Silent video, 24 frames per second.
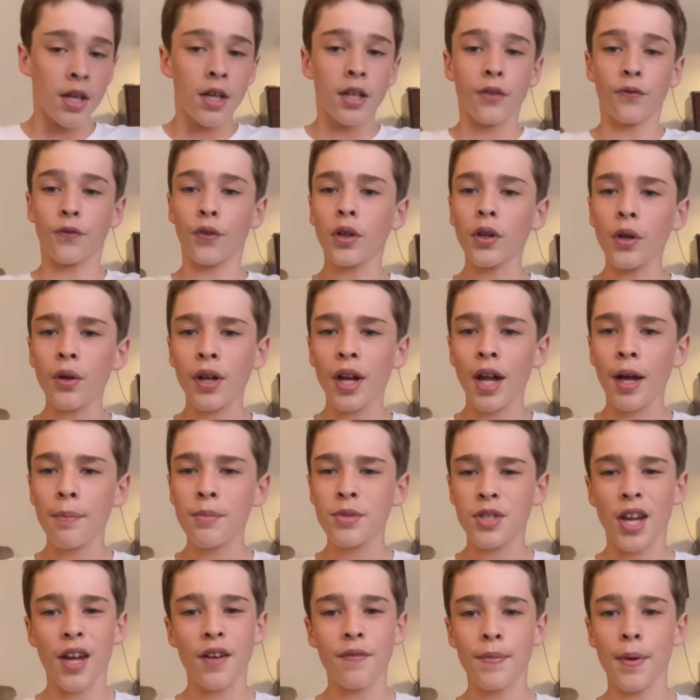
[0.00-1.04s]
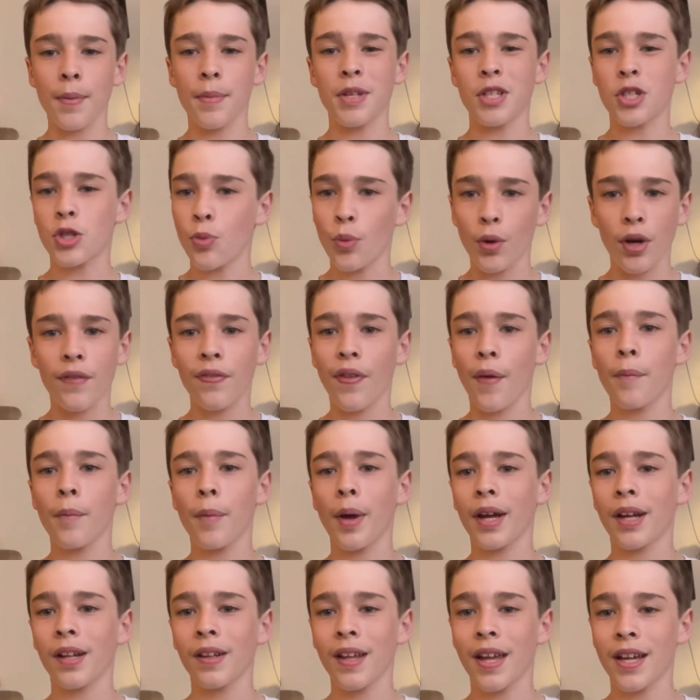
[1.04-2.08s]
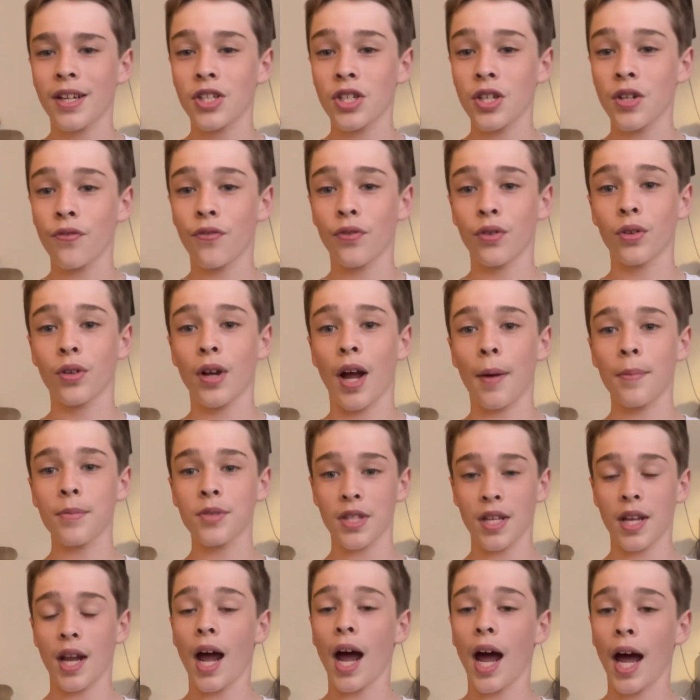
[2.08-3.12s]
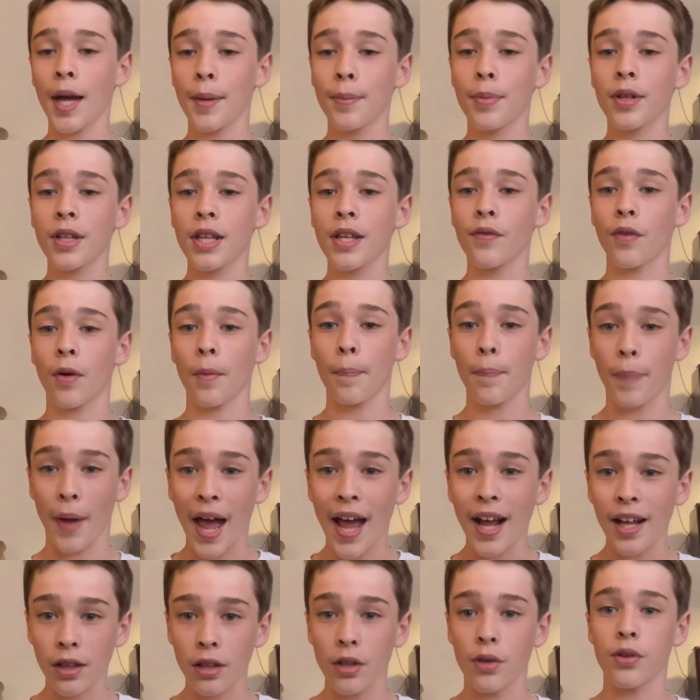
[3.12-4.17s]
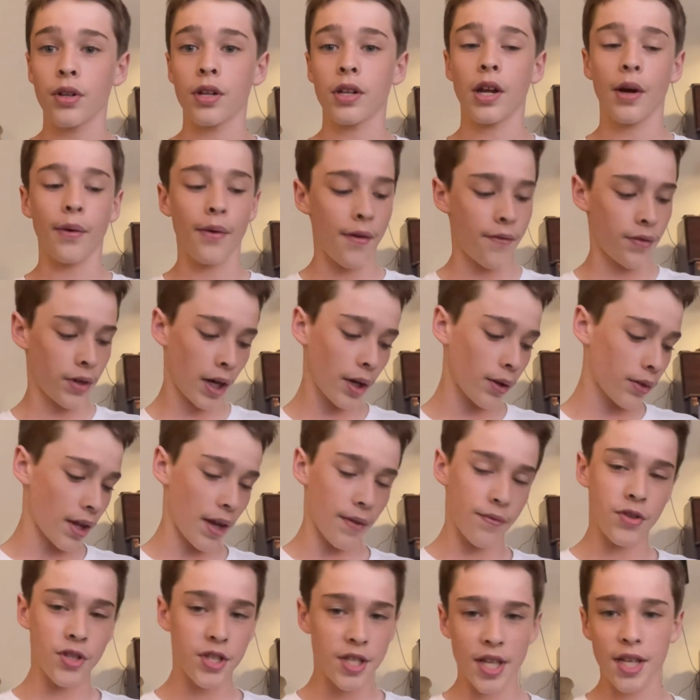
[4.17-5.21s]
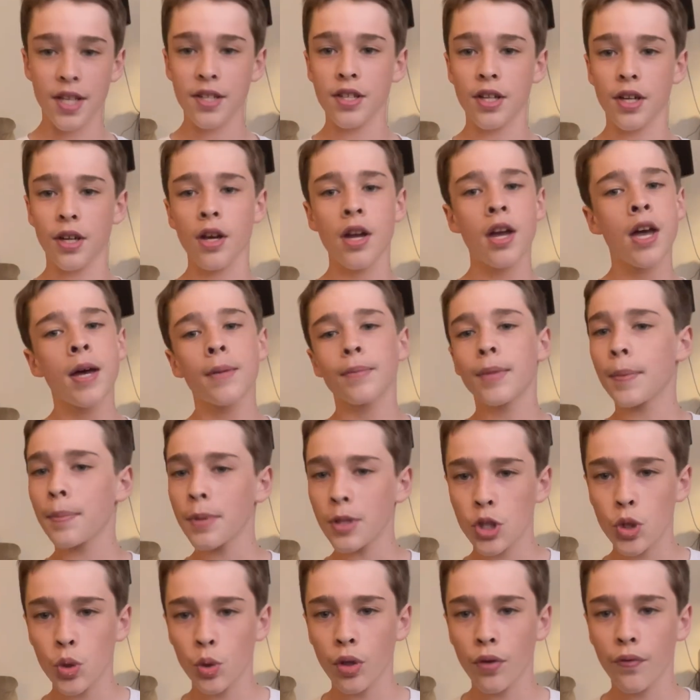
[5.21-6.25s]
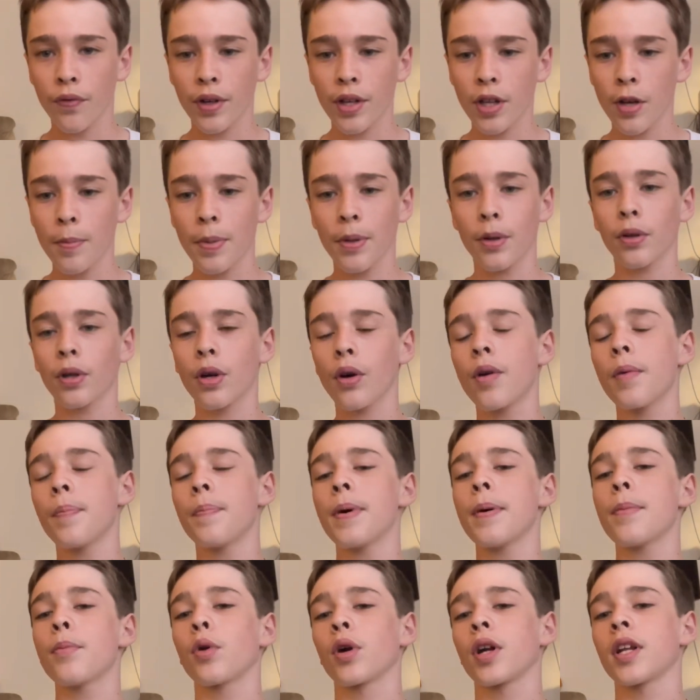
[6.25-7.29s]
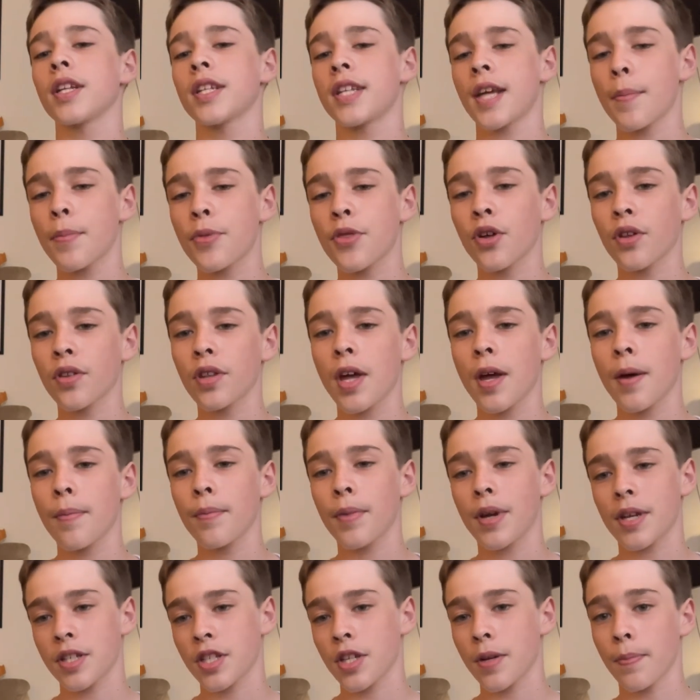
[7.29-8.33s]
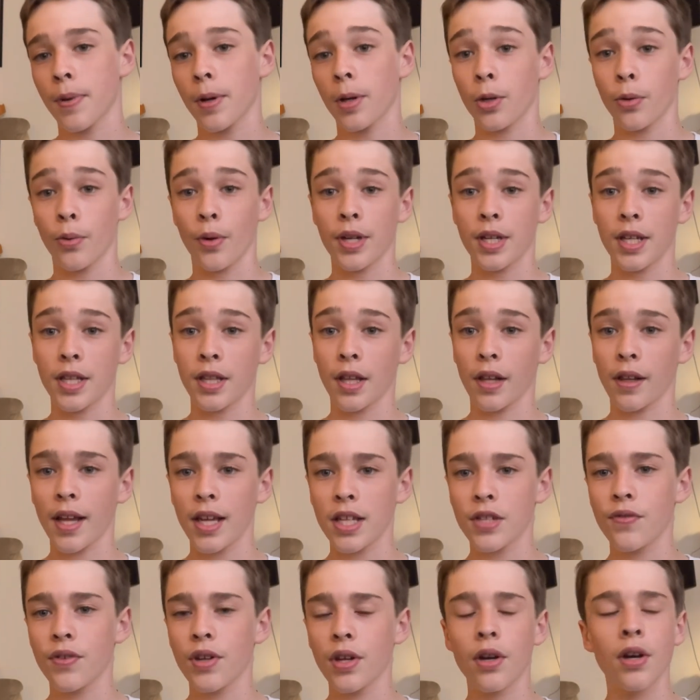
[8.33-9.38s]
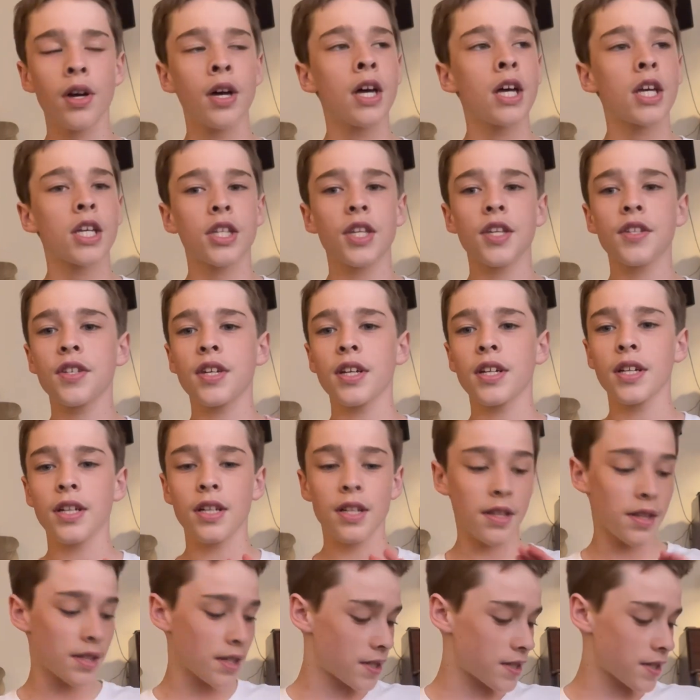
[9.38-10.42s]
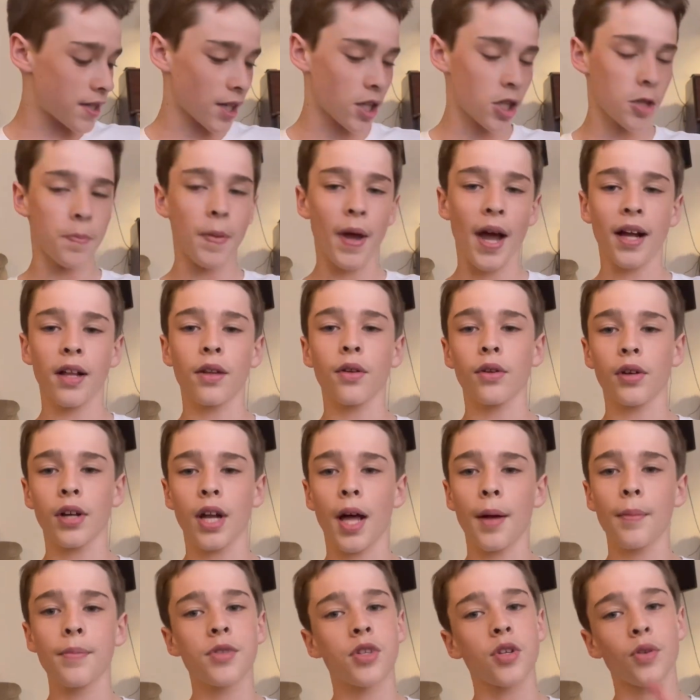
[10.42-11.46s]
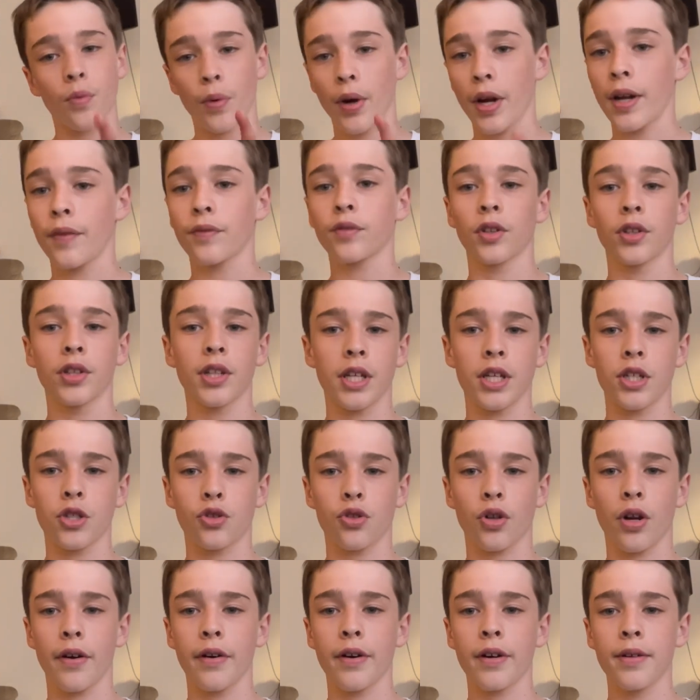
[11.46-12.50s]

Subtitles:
Front-loaded albums, I have maybe 20 of them in my collection. For albums that I believe are backloaded, however, I only have 6 here. Maybe a shorter video, but I'll go a bit more in depth on them as compared to what I did in the last video. So let's get into these 6 backloaded albums right after the intro.